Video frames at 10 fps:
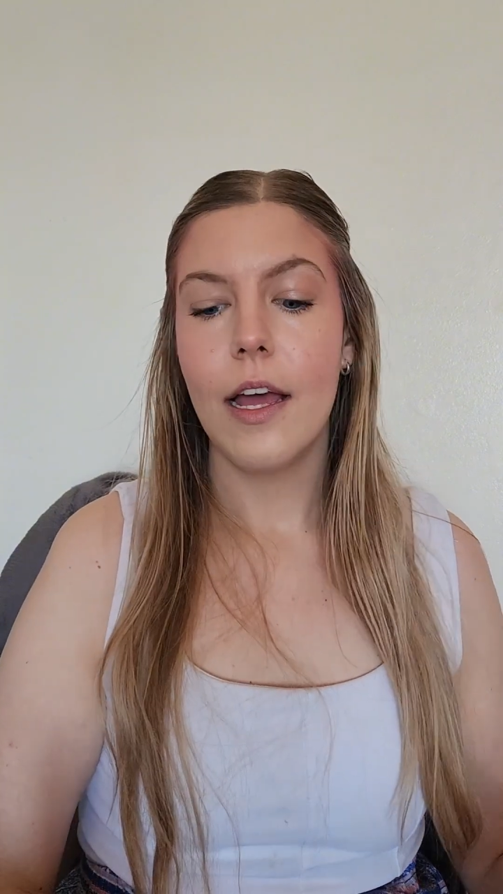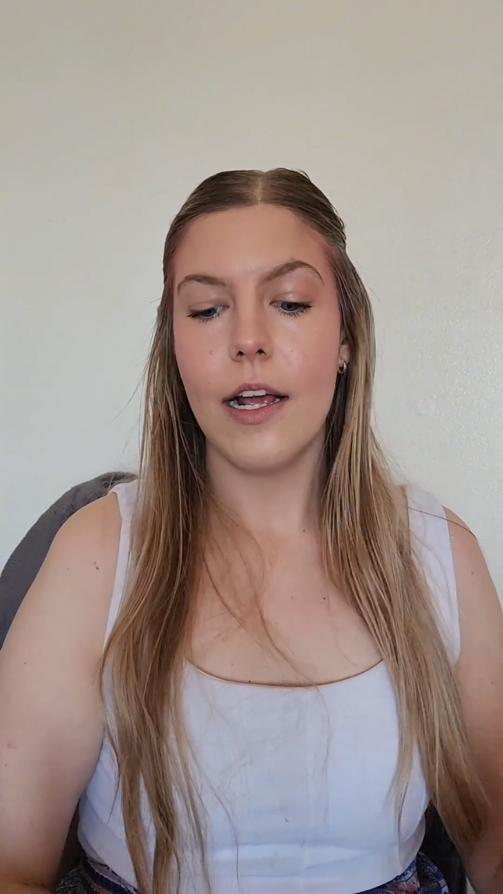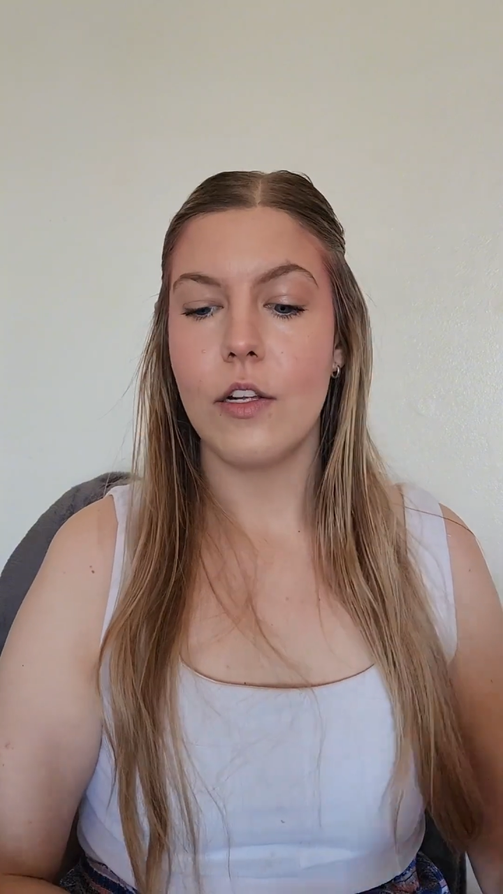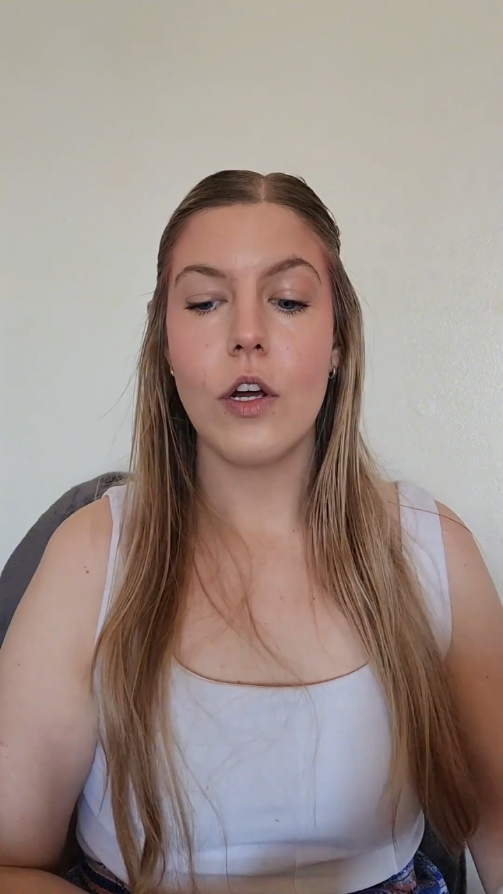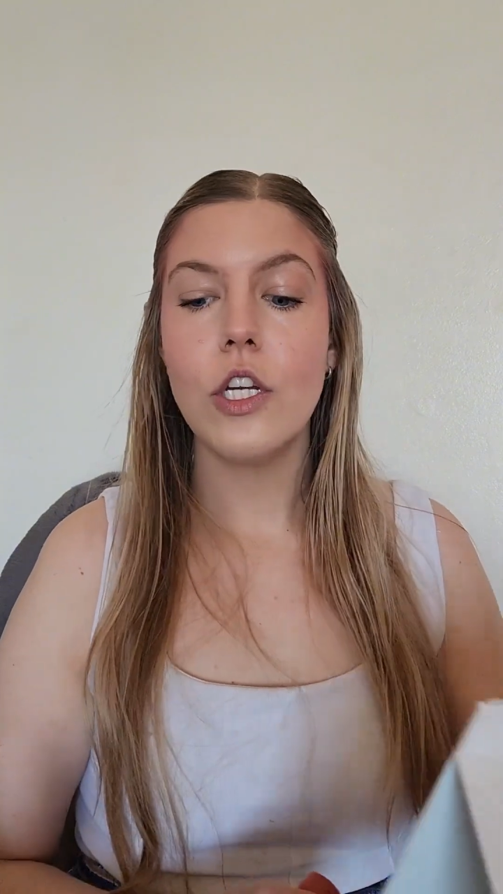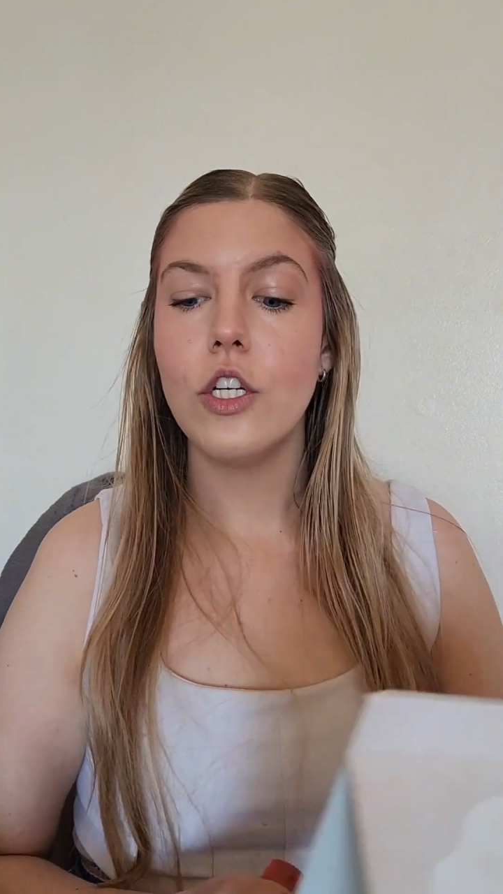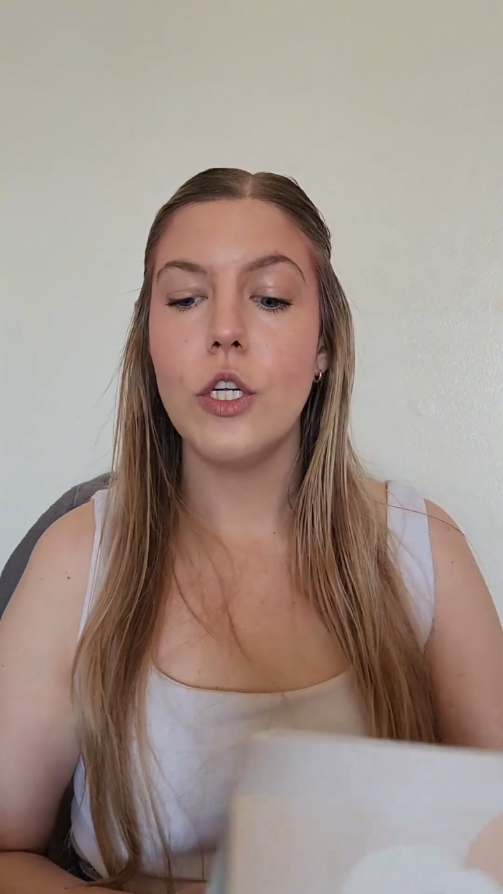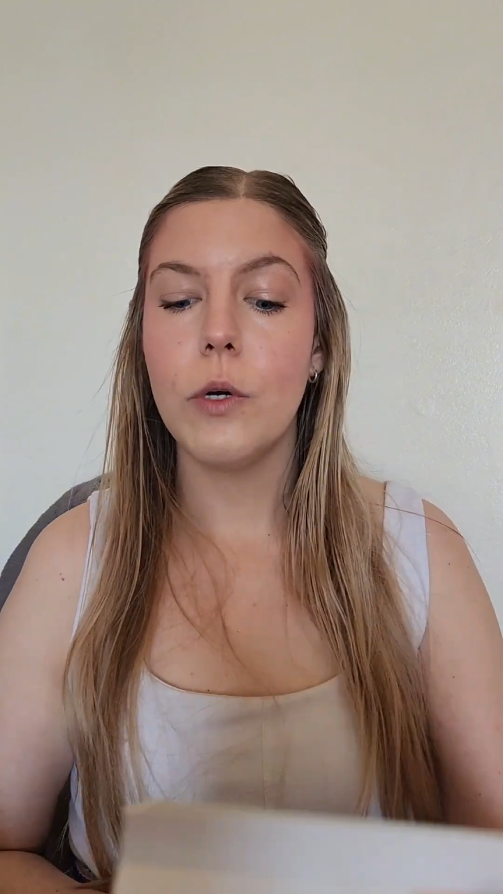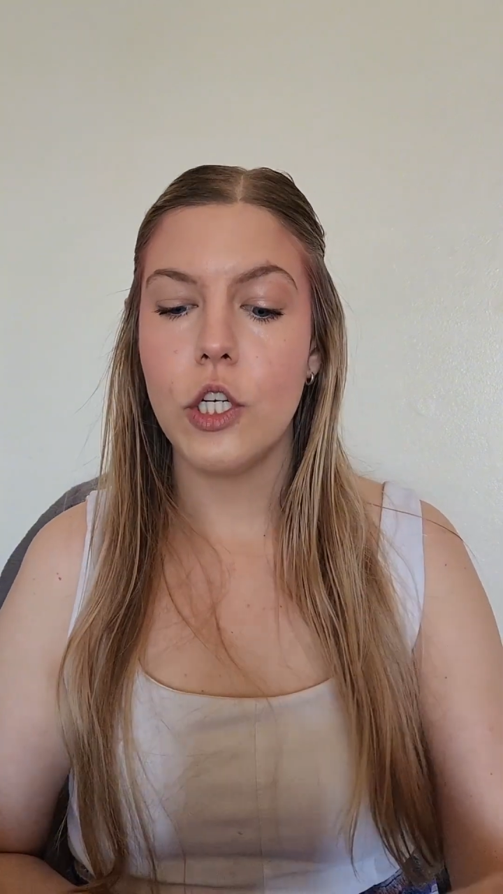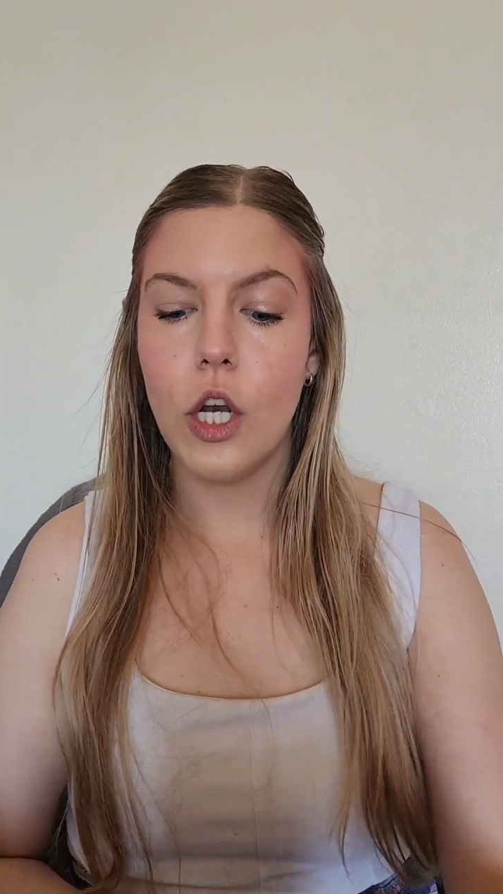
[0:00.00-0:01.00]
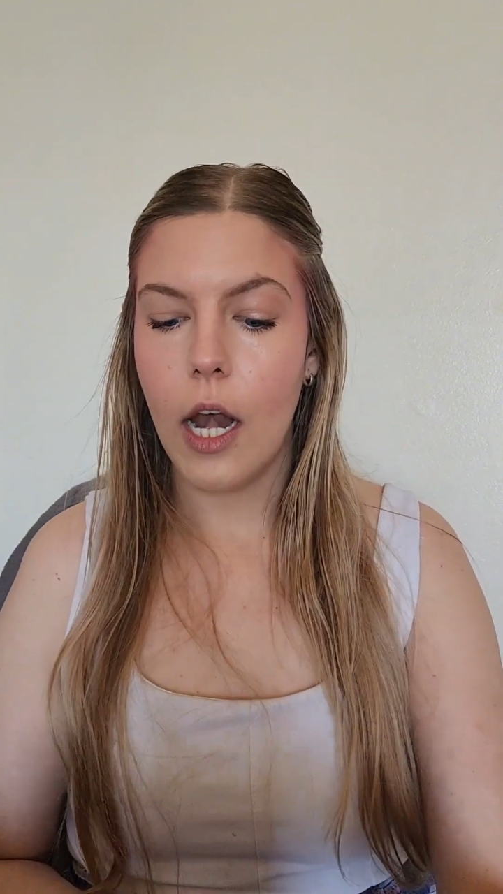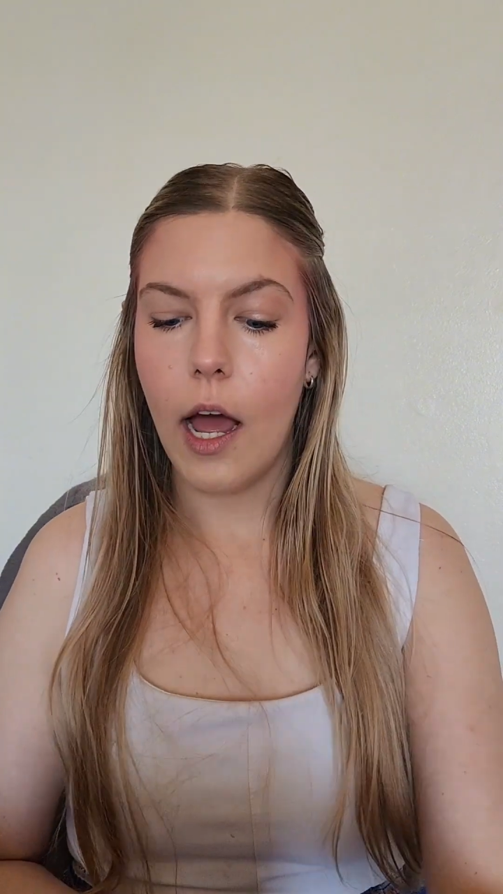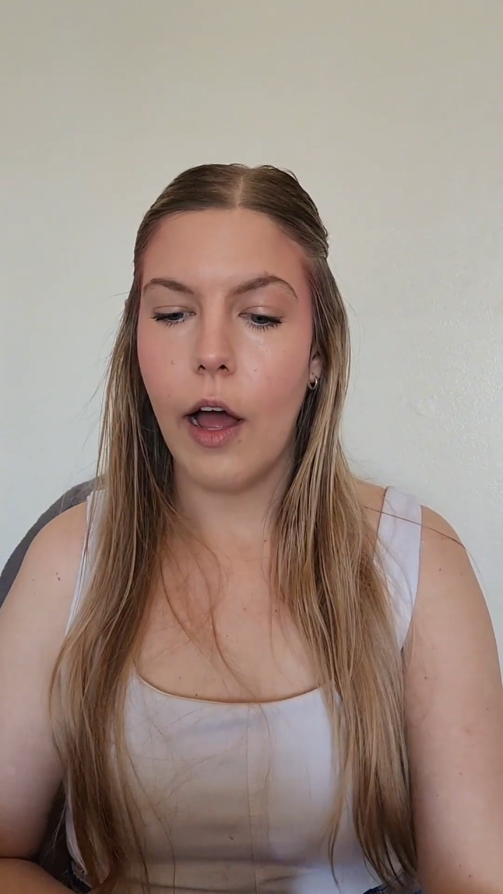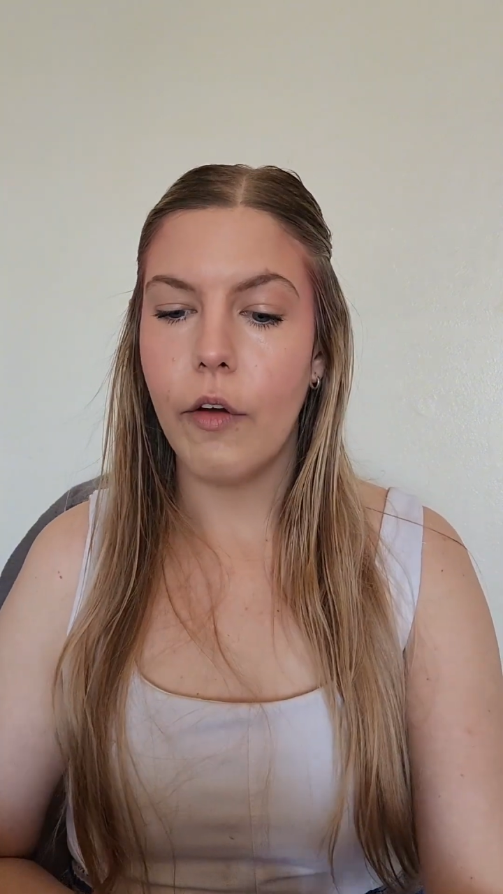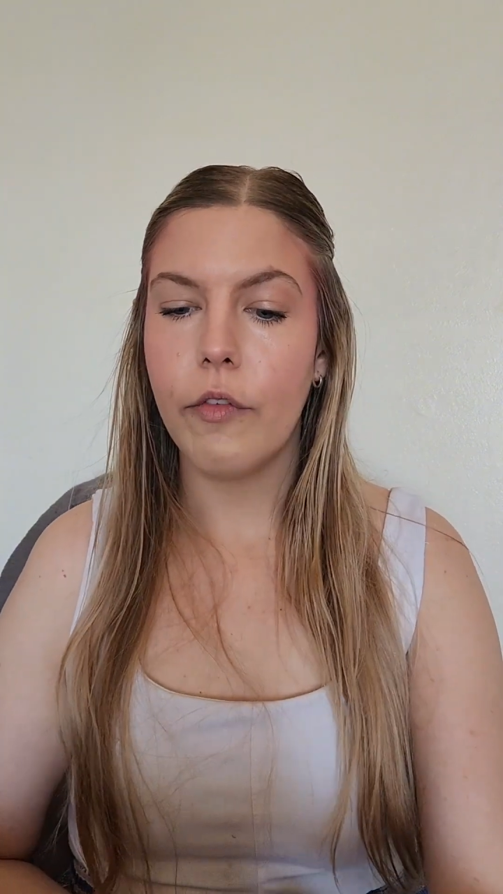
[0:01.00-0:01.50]
As long as you do what you
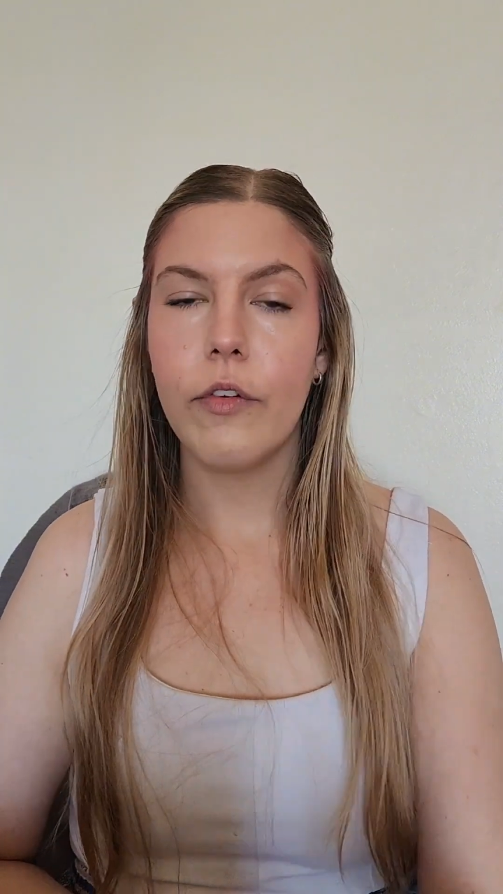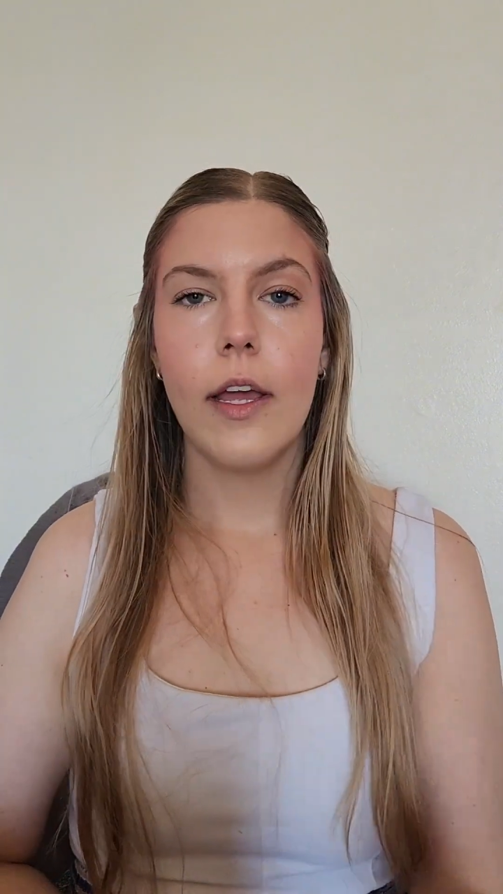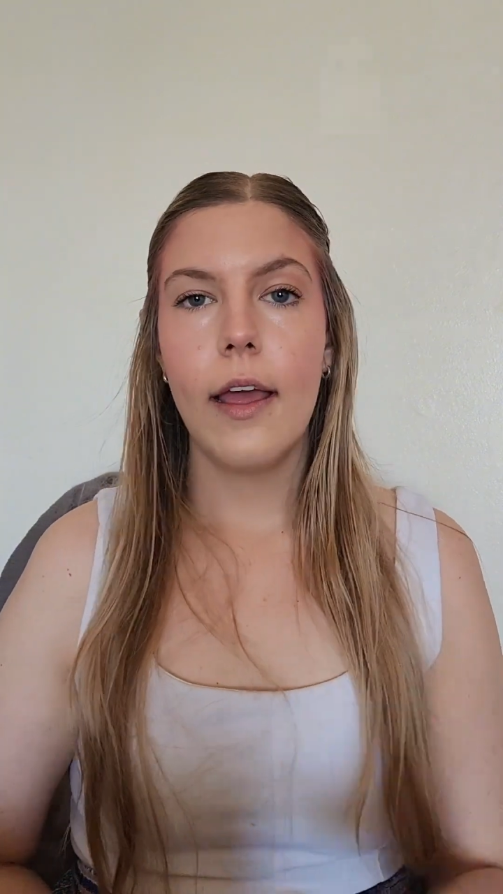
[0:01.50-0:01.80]
love,